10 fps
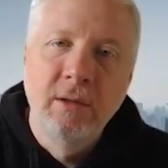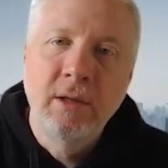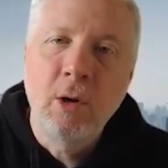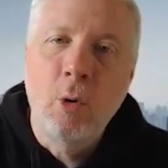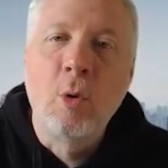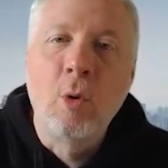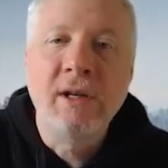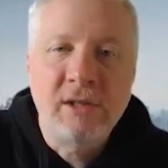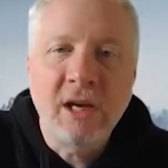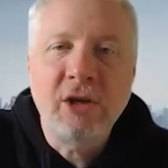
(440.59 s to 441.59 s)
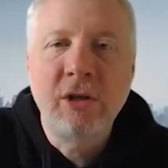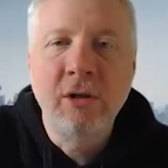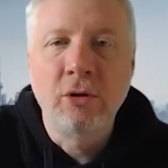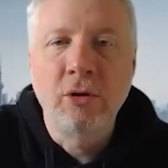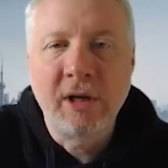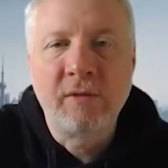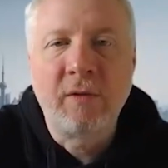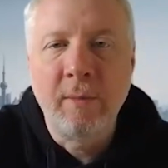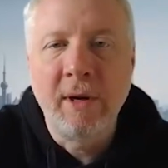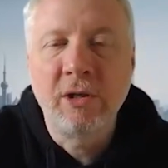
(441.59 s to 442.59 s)
you know, organizational
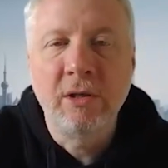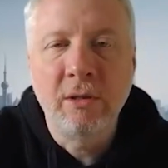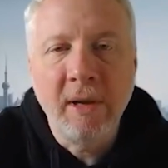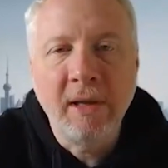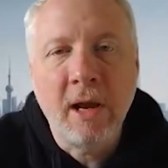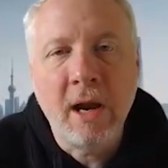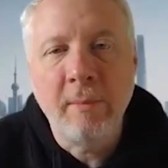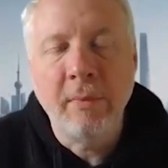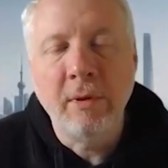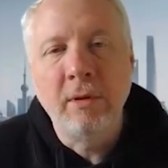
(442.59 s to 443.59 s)
transformation to make that happen?